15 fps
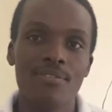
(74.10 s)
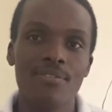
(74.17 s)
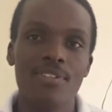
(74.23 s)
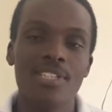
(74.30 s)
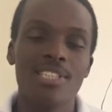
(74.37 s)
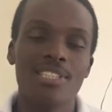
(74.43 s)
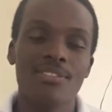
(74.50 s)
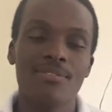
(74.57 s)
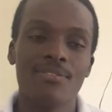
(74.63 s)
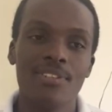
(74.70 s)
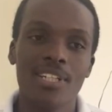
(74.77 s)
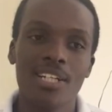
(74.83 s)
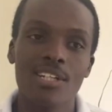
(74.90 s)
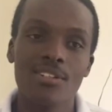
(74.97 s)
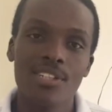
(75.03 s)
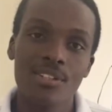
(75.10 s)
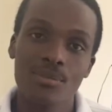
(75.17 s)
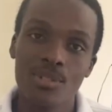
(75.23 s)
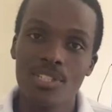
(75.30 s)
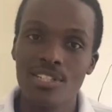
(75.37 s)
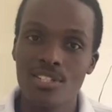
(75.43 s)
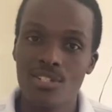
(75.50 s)
fish fingering
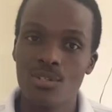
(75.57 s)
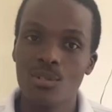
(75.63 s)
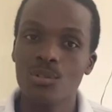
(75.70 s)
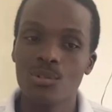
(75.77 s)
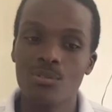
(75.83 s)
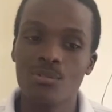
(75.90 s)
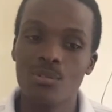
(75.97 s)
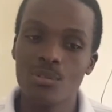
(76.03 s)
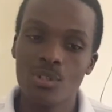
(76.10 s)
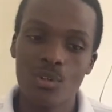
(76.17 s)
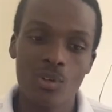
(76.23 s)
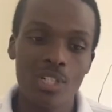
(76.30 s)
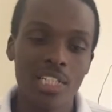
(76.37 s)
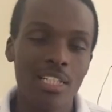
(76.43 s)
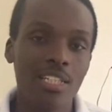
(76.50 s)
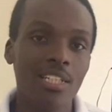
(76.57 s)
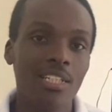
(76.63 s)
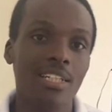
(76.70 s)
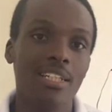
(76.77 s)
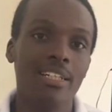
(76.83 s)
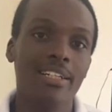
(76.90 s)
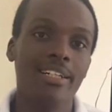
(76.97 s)
which is not of good quality
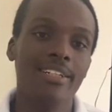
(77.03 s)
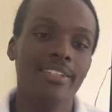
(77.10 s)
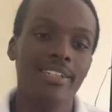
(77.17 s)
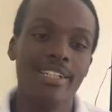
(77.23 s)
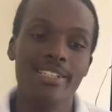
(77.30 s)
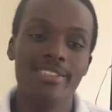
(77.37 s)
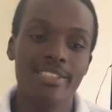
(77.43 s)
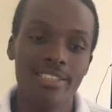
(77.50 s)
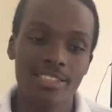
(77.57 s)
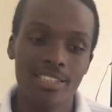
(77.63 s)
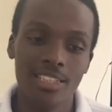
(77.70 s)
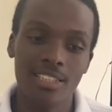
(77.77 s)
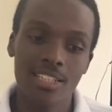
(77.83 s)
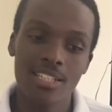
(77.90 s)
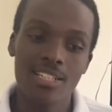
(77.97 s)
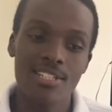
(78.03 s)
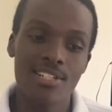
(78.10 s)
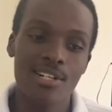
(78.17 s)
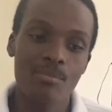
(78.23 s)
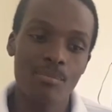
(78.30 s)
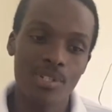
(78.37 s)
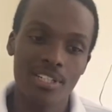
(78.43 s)
in that, and it ends
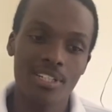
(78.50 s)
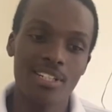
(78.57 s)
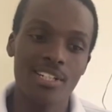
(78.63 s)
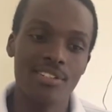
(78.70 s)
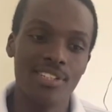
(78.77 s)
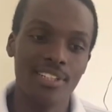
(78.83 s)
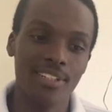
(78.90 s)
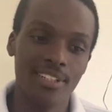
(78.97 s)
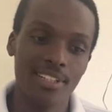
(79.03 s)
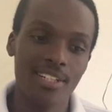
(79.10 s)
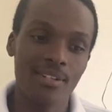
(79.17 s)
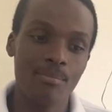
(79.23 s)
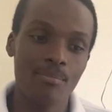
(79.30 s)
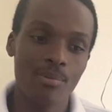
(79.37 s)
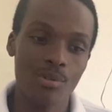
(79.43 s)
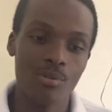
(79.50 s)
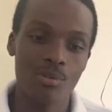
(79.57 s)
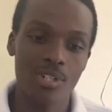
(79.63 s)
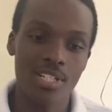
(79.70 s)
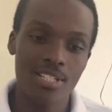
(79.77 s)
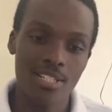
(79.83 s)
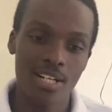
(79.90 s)
up hindering their
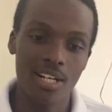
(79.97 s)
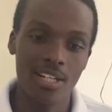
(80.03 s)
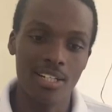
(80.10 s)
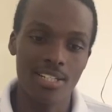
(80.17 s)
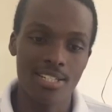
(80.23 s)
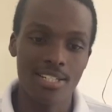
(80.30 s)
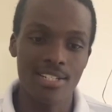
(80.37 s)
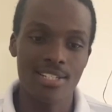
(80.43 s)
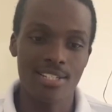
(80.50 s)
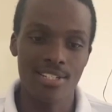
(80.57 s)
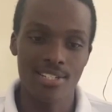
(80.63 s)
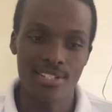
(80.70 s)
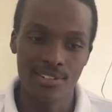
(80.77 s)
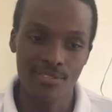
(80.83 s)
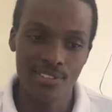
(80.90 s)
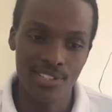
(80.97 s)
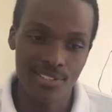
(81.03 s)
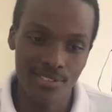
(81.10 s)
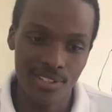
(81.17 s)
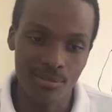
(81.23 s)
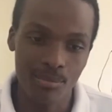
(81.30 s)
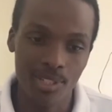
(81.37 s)
progress and success in fish
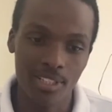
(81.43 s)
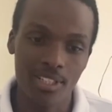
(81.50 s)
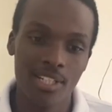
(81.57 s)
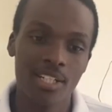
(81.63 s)
farming.